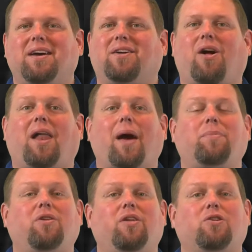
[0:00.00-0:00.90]
It all
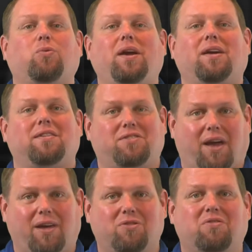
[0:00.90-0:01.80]
happened this week in
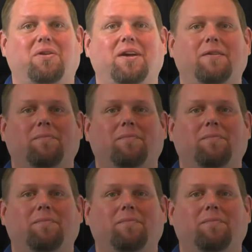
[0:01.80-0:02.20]
tech history.